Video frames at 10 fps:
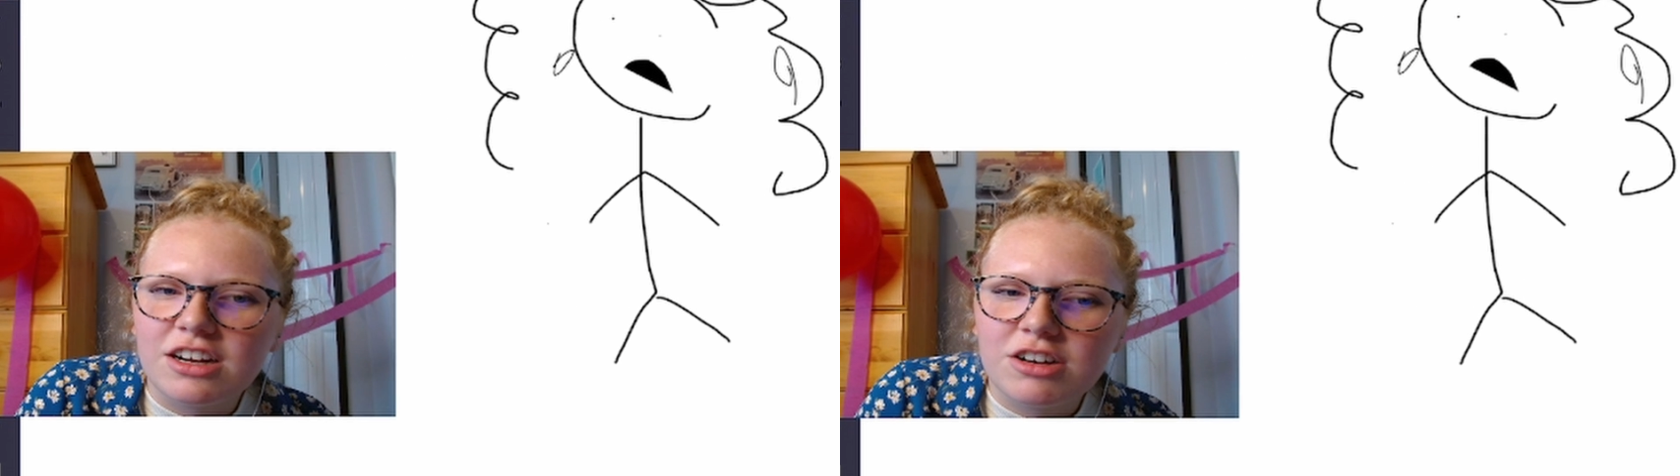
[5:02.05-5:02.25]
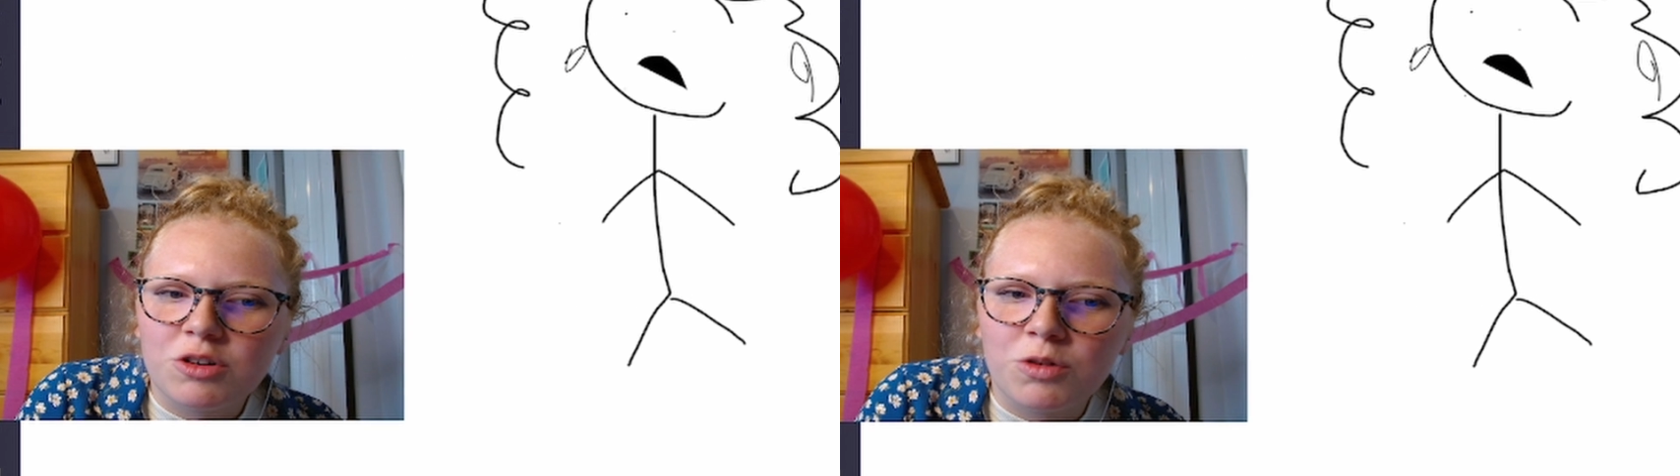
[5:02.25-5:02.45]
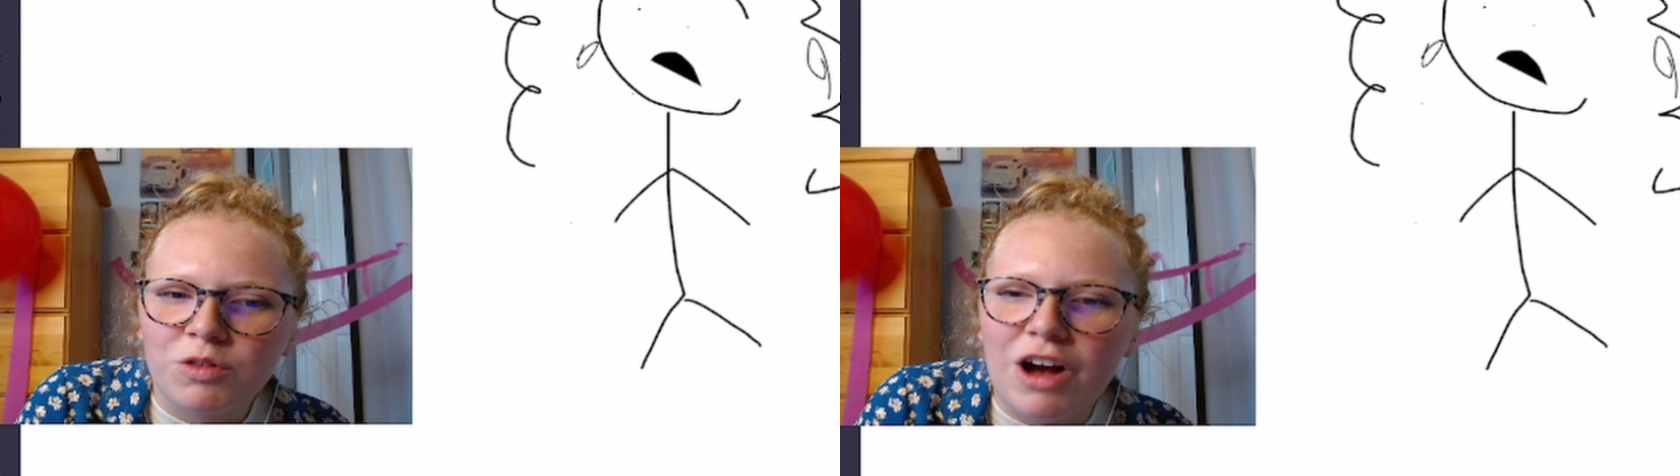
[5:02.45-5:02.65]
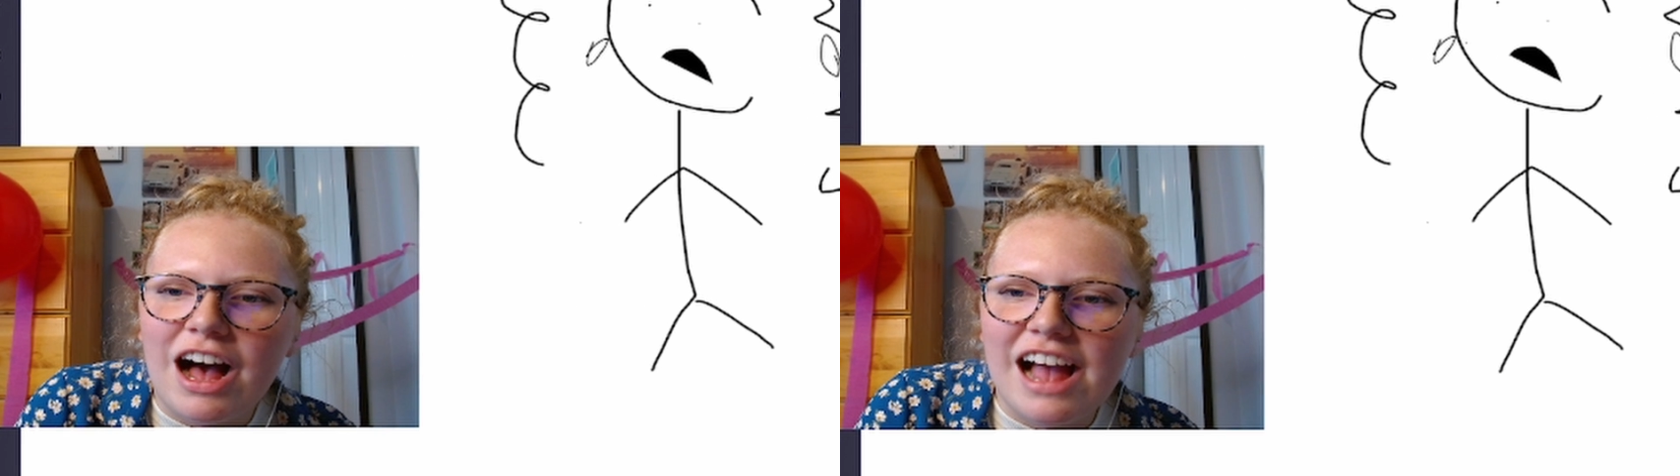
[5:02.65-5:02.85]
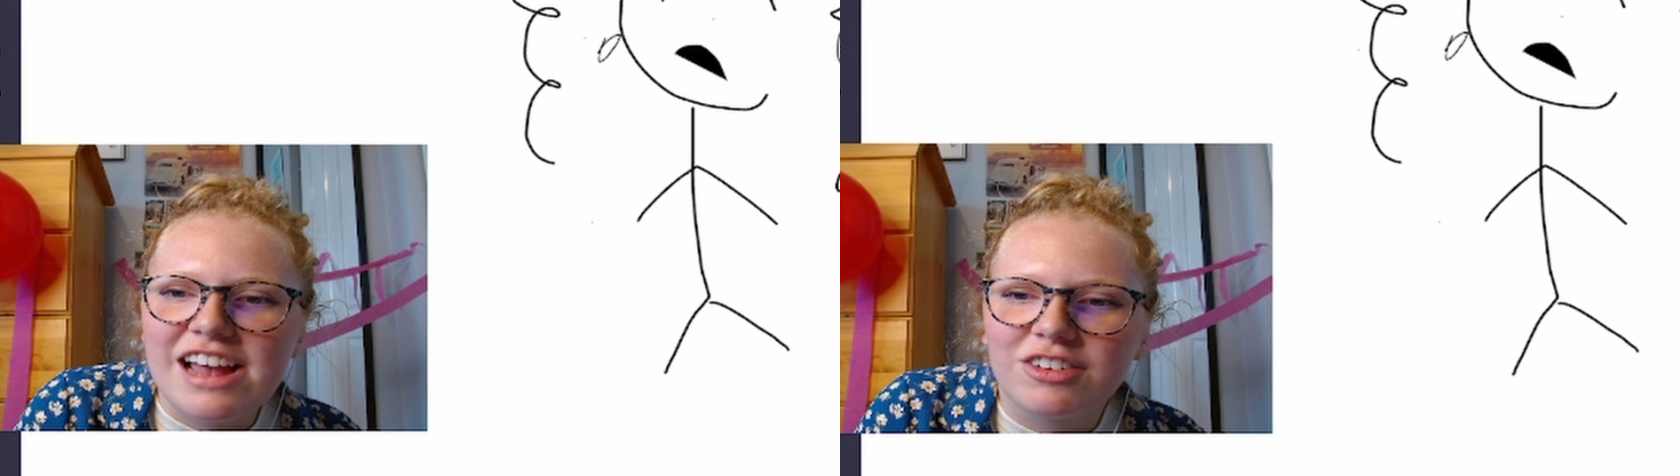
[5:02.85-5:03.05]

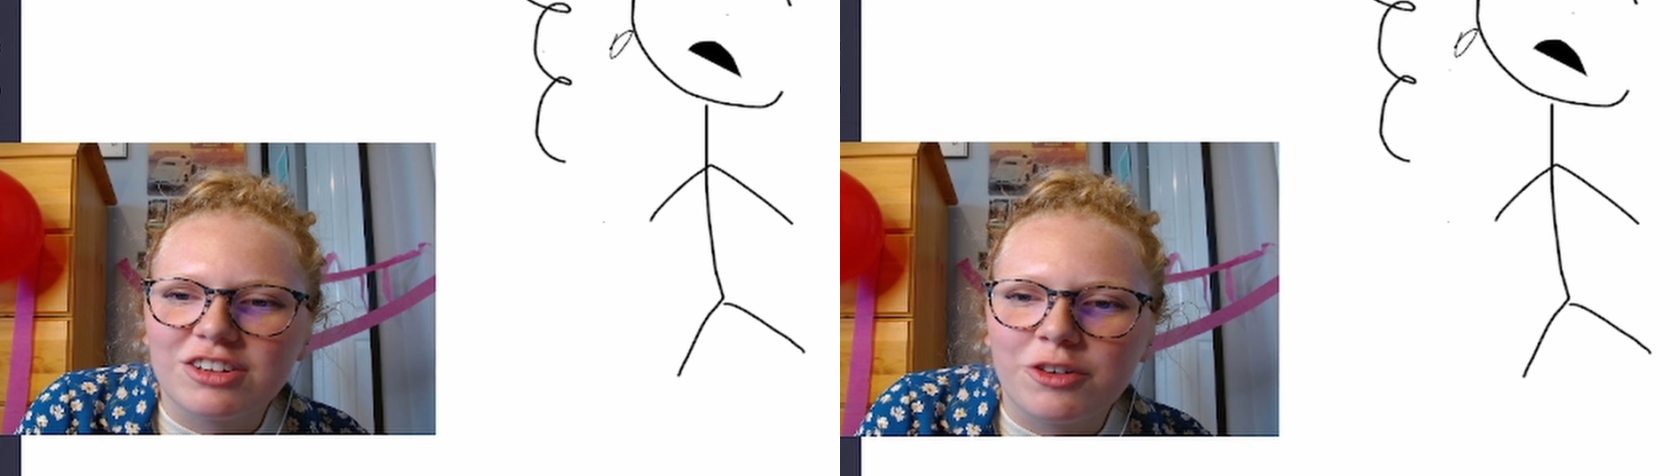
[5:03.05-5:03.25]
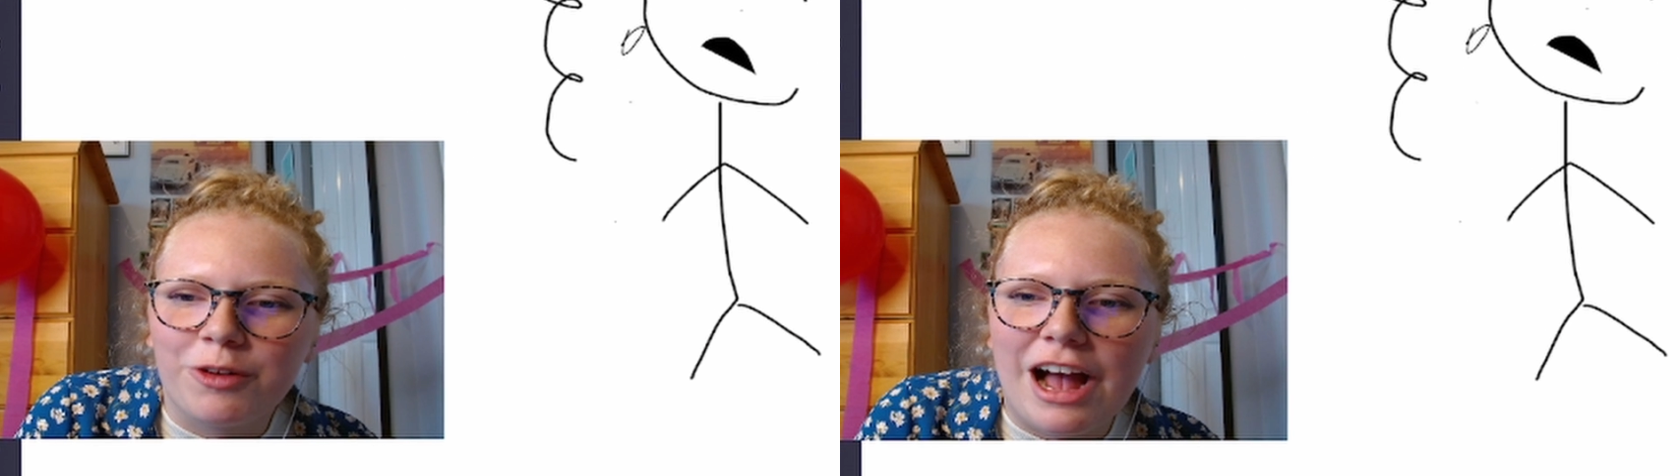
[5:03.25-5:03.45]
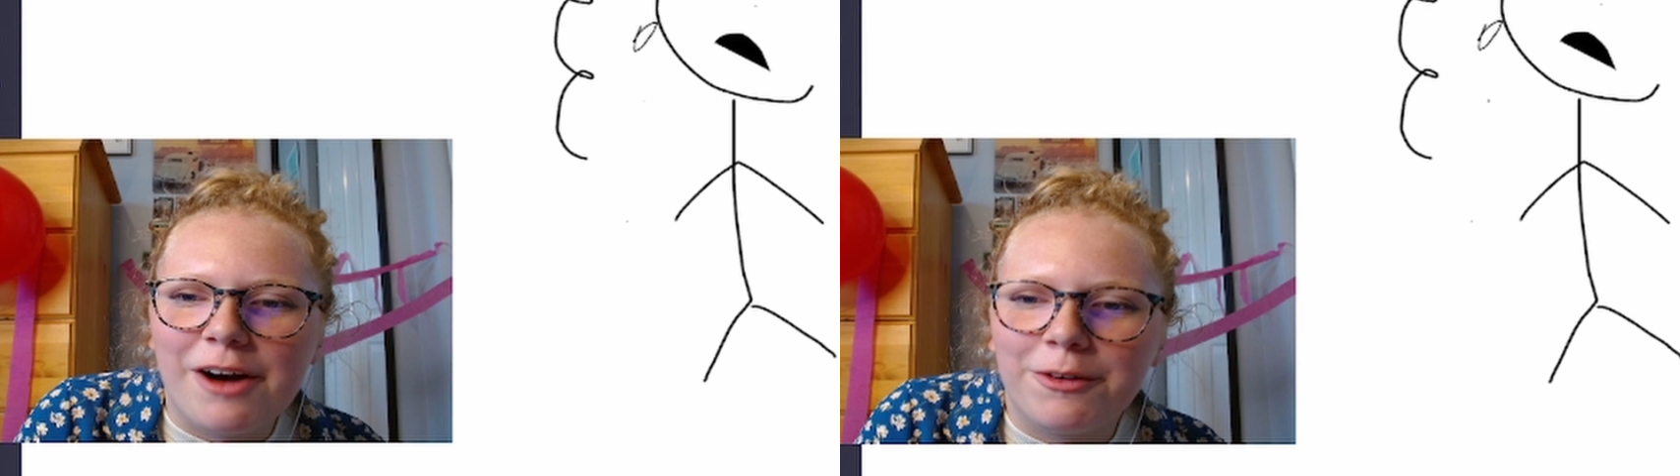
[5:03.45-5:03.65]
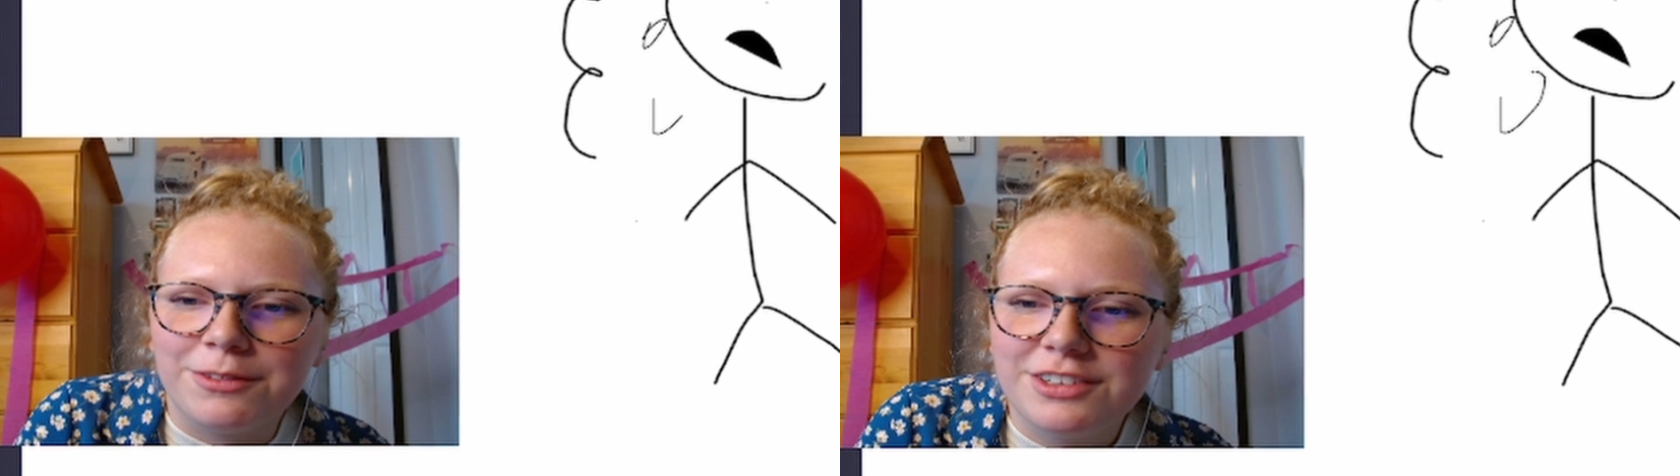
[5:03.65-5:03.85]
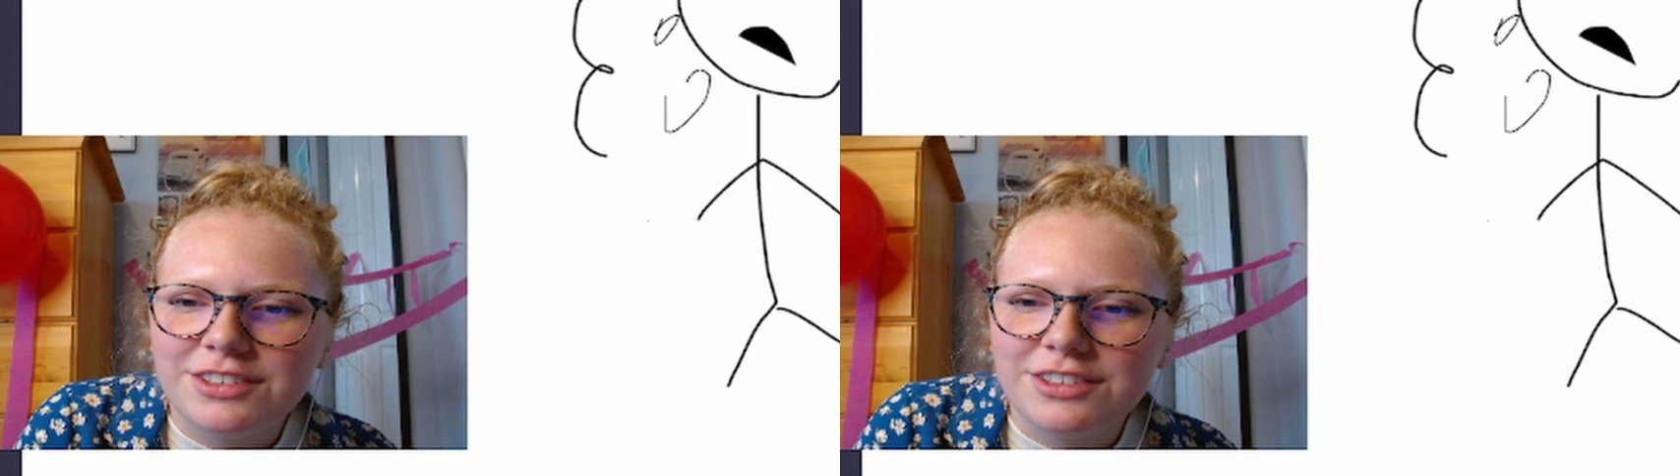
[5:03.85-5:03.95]
cry on the ground.